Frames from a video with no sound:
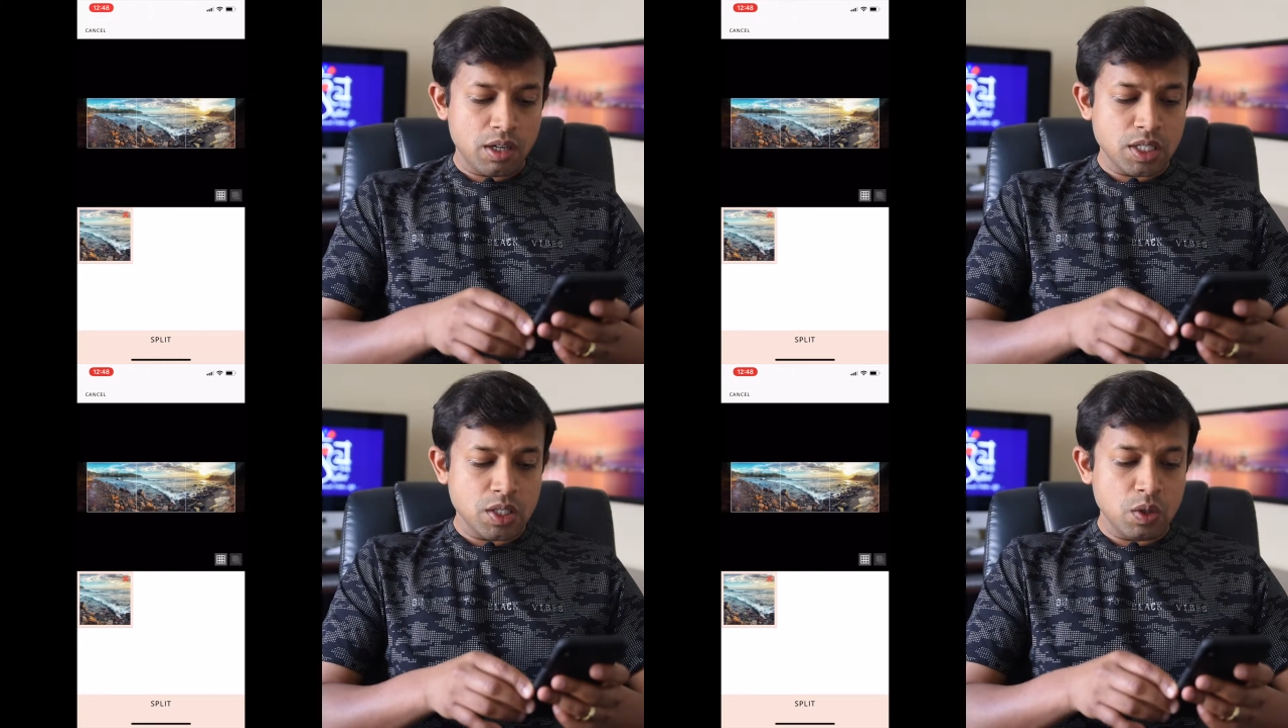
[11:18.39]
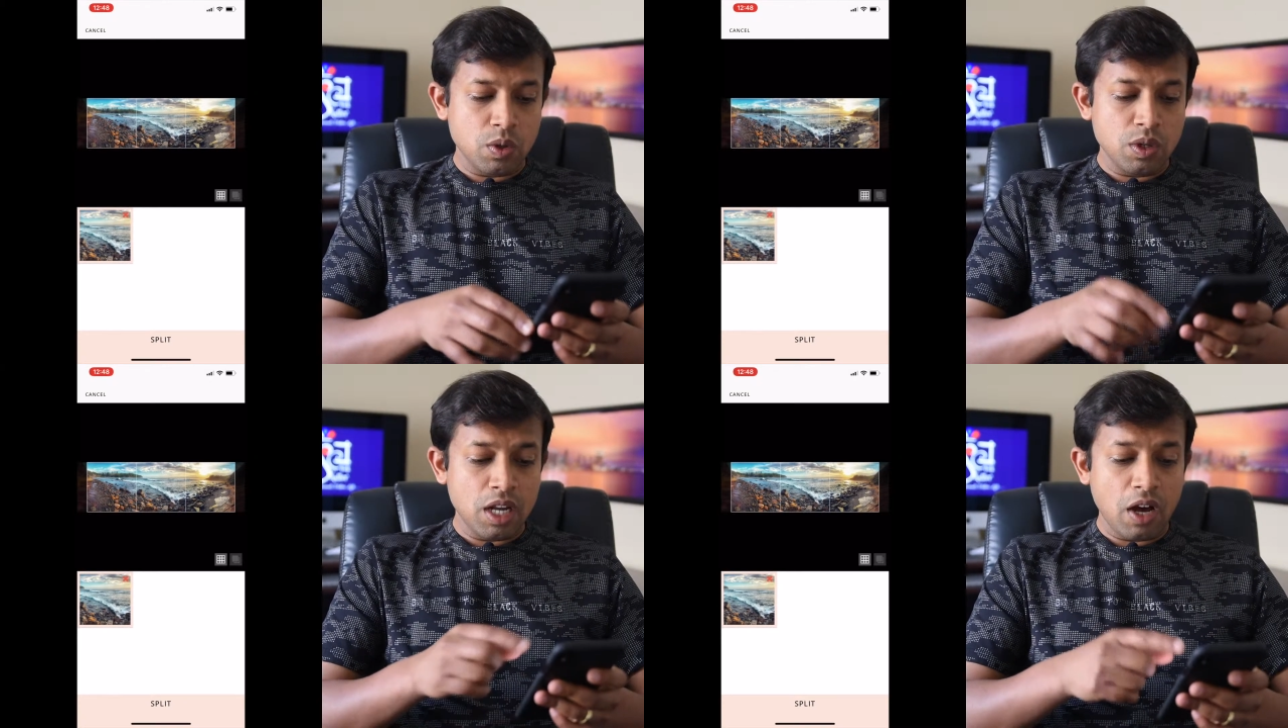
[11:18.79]

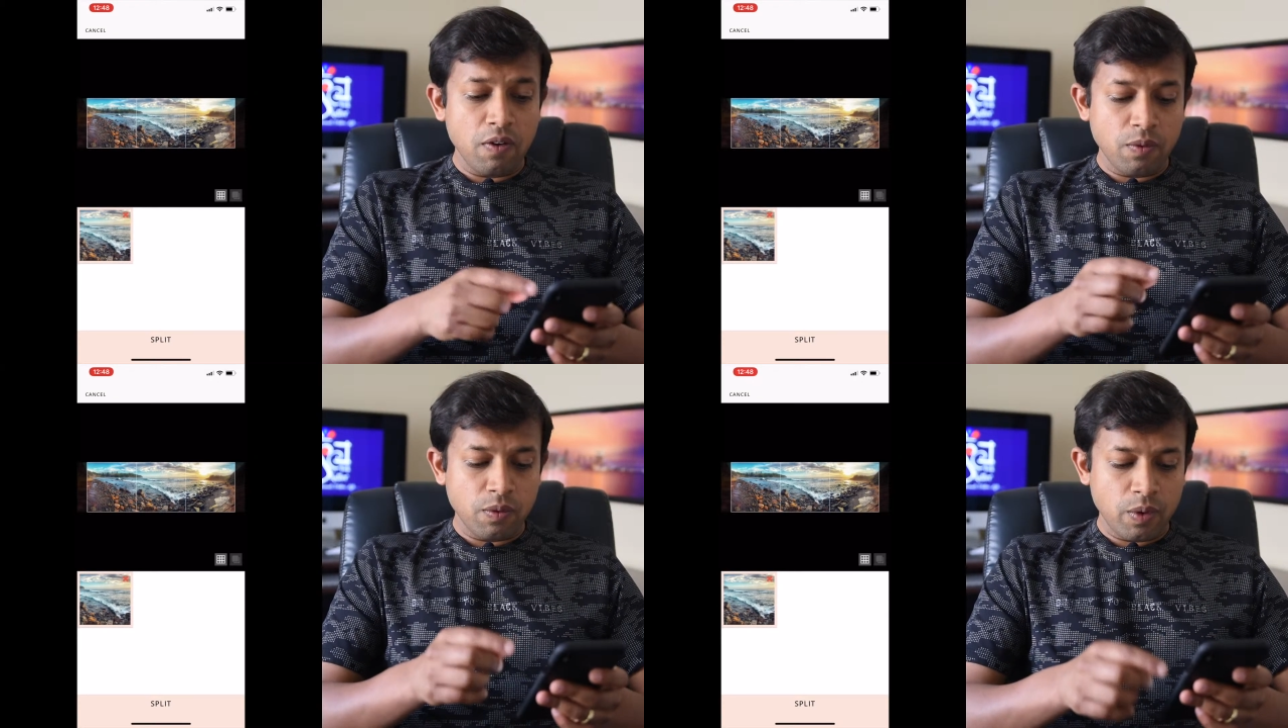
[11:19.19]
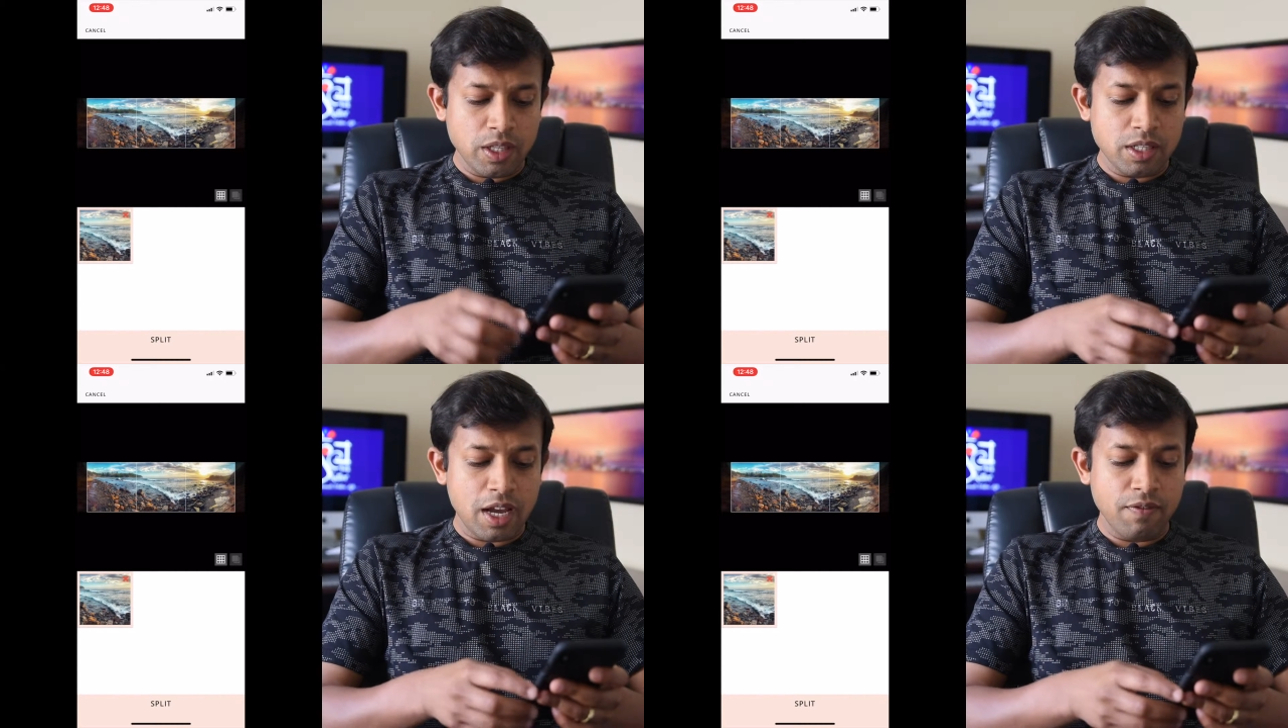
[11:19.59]
So now
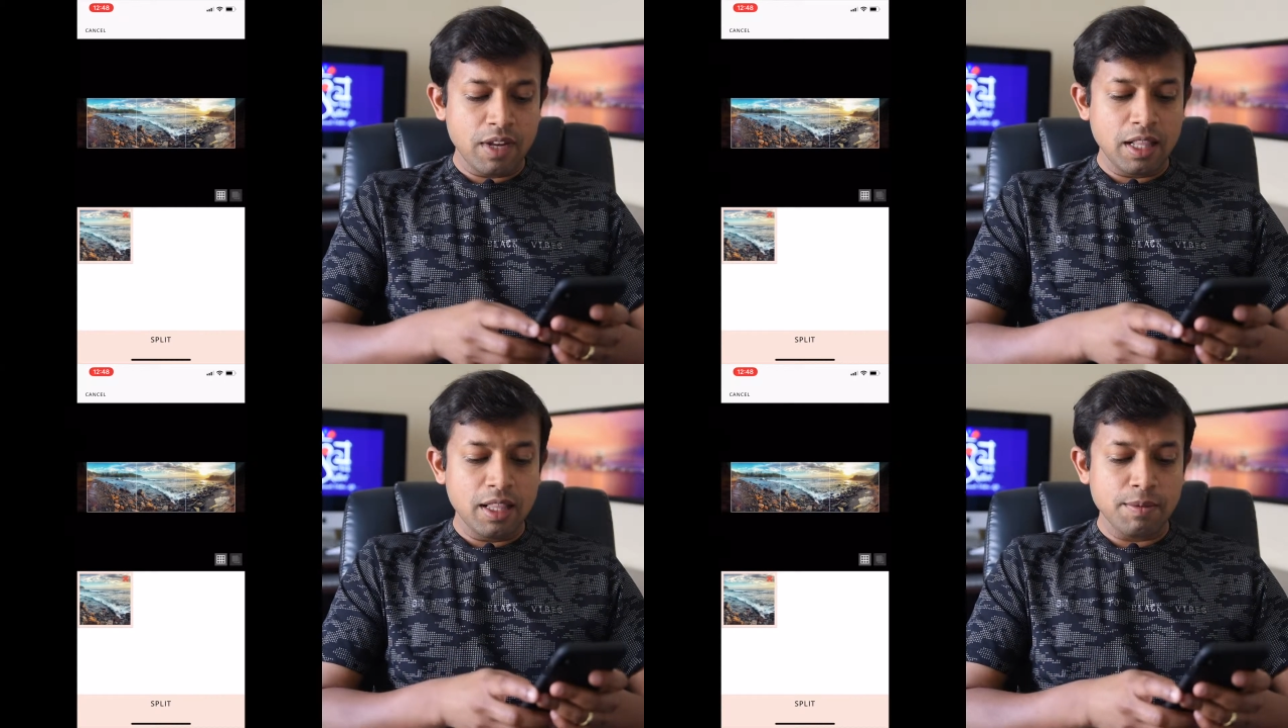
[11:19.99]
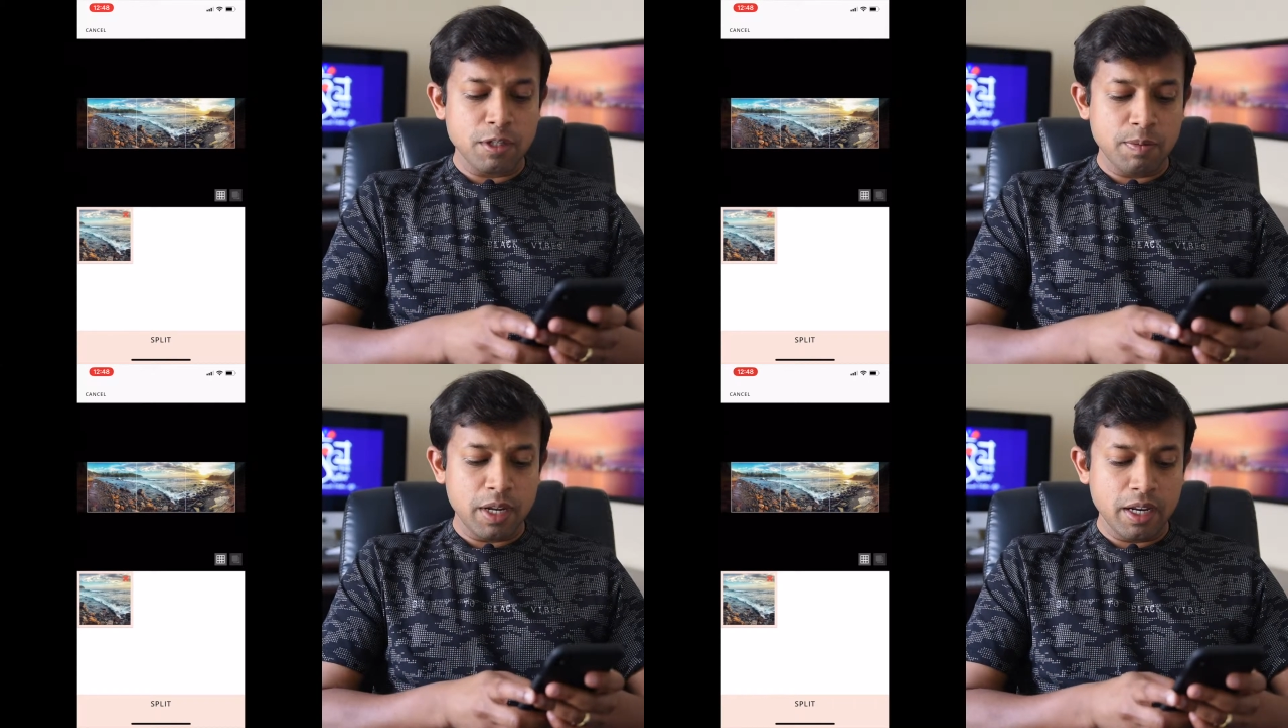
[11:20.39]
once I have tell them
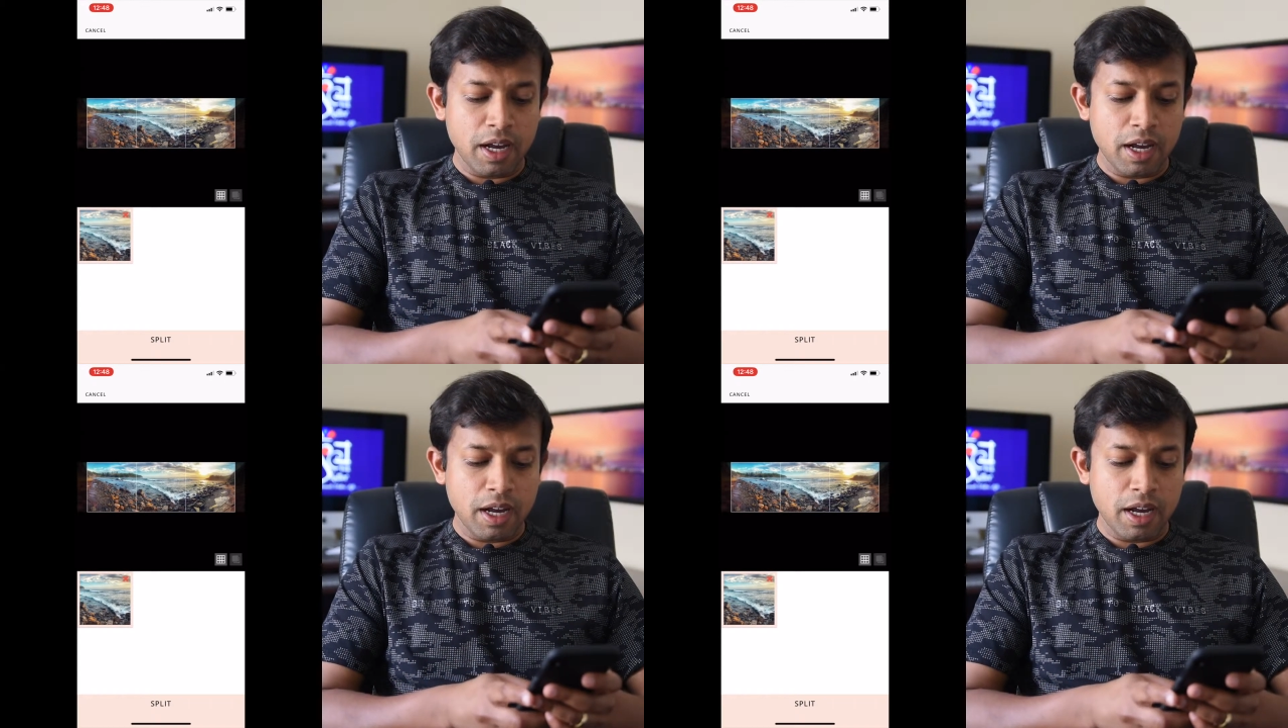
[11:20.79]
split,